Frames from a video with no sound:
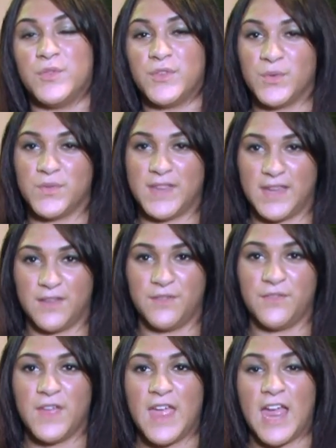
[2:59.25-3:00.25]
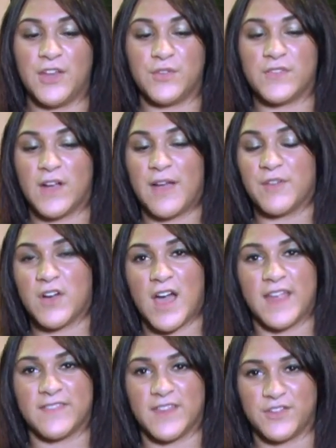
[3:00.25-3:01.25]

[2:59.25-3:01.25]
you do leave and you still have a client